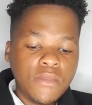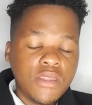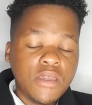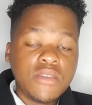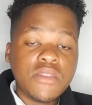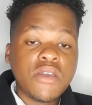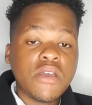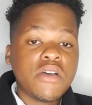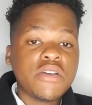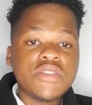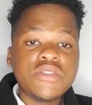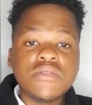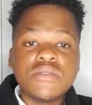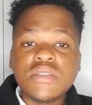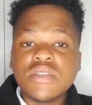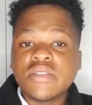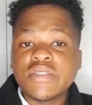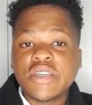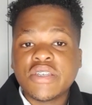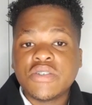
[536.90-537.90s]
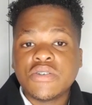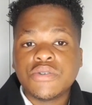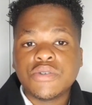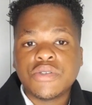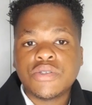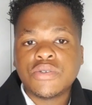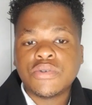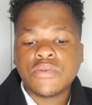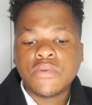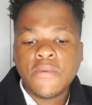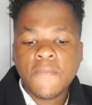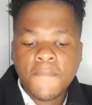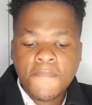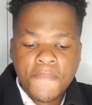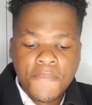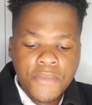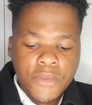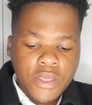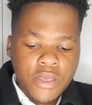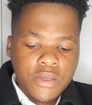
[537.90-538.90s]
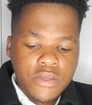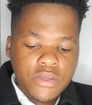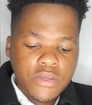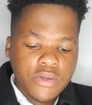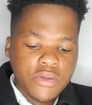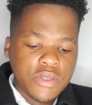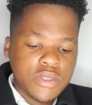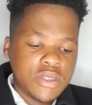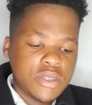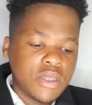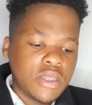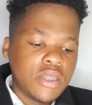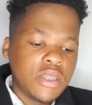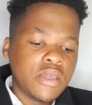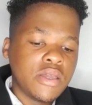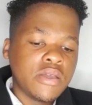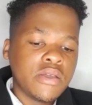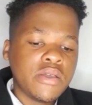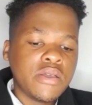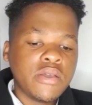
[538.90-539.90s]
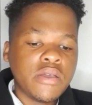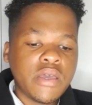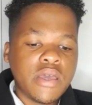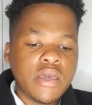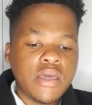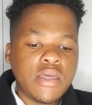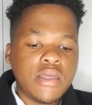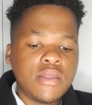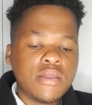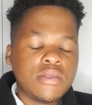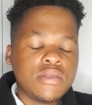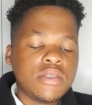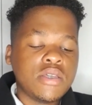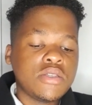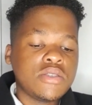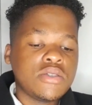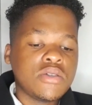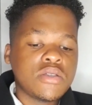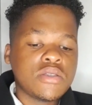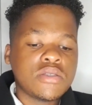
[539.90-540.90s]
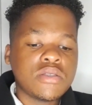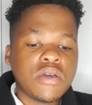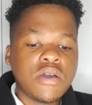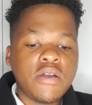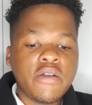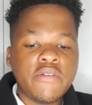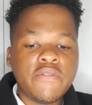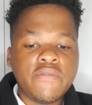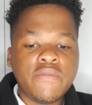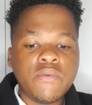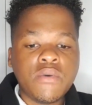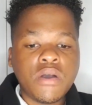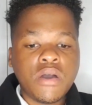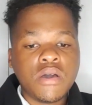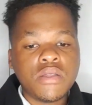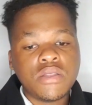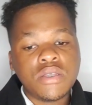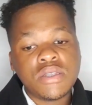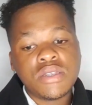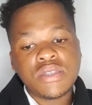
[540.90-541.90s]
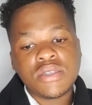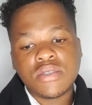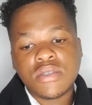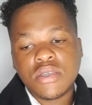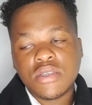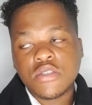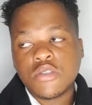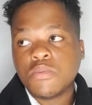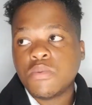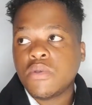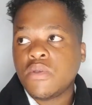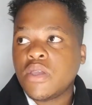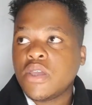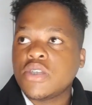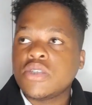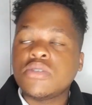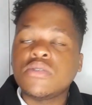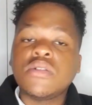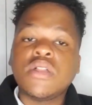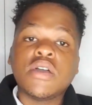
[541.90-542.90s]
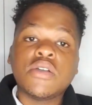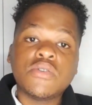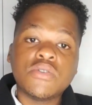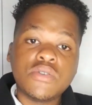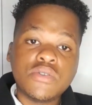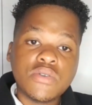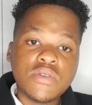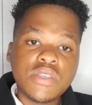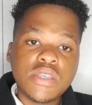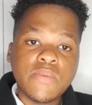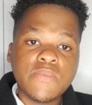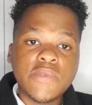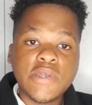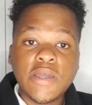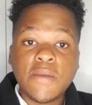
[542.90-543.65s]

there are 2 things that you could do. You could sit here and think to yourself, wow, this is inspirational, I could do something